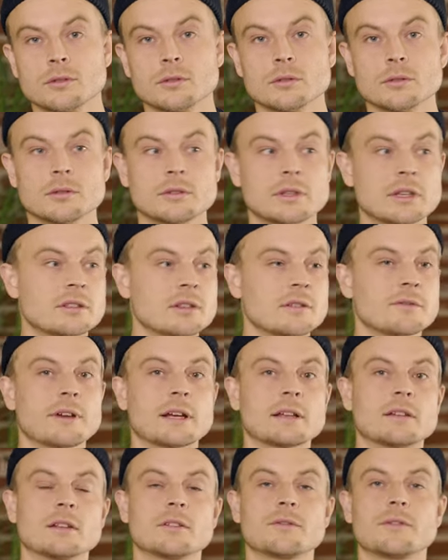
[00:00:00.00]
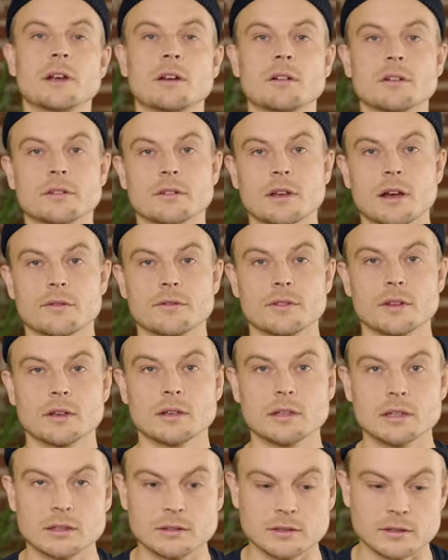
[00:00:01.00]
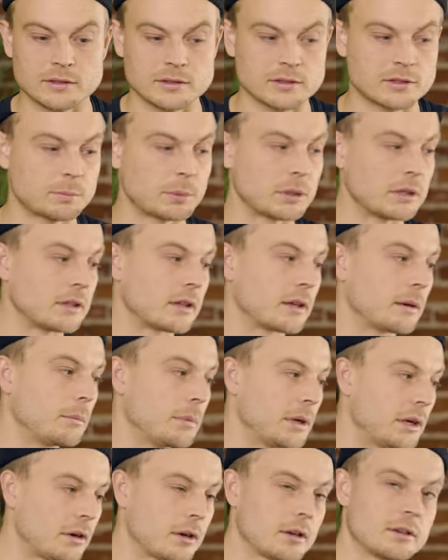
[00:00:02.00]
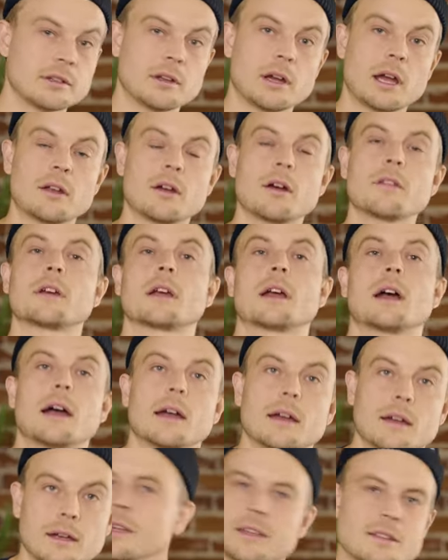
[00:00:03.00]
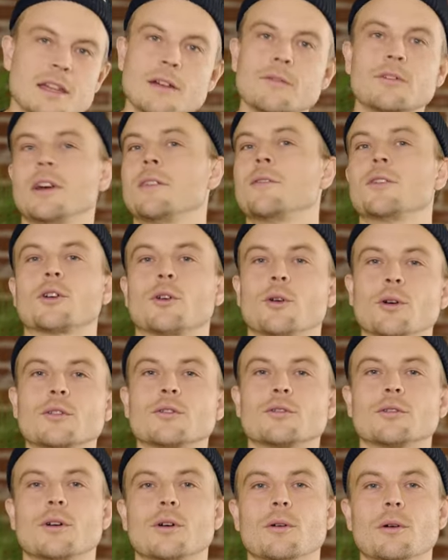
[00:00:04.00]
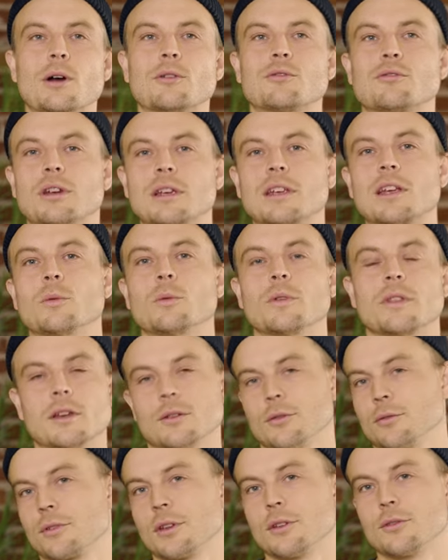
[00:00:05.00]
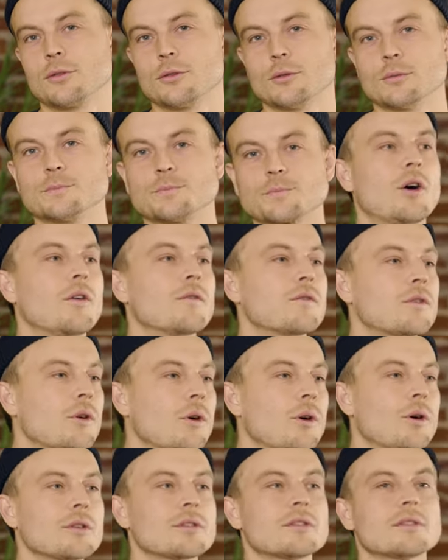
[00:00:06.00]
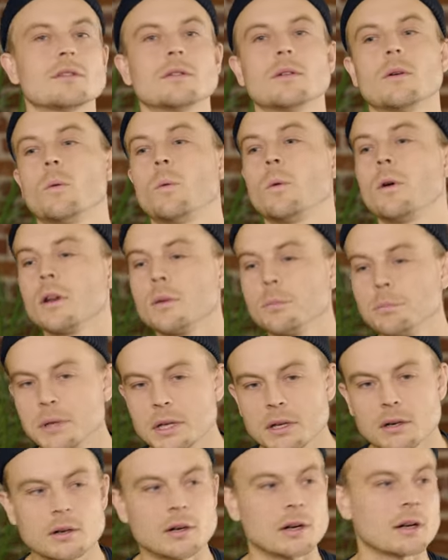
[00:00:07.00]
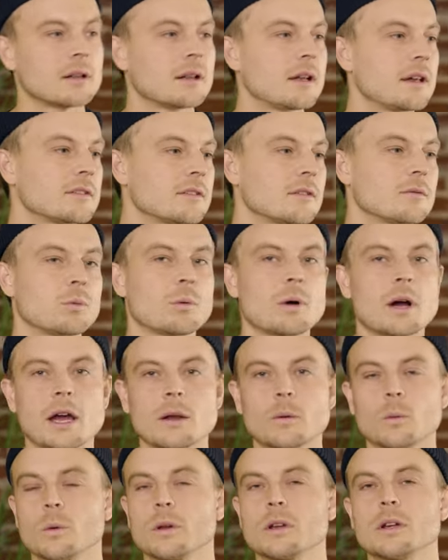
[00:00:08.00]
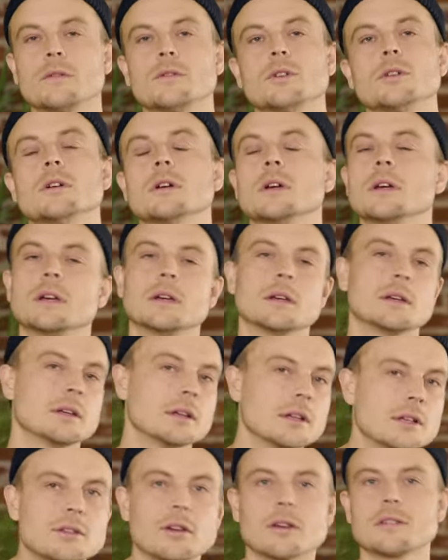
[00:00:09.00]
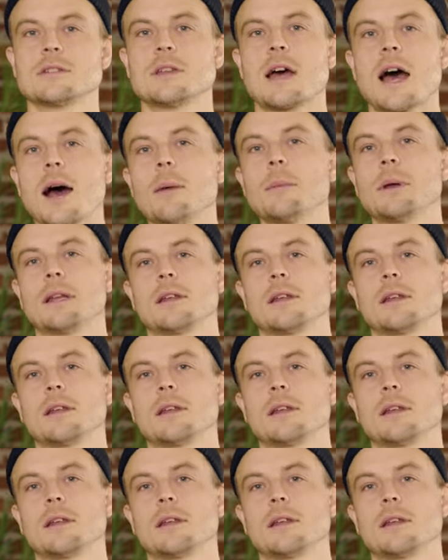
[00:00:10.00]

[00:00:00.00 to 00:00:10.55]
to disinfect his fingers after he just spilled a beer on another guy. It's never ever good to go out drinking with a new tattoo. Of course, one beer, a glass of wine, whatever, it doesn't harm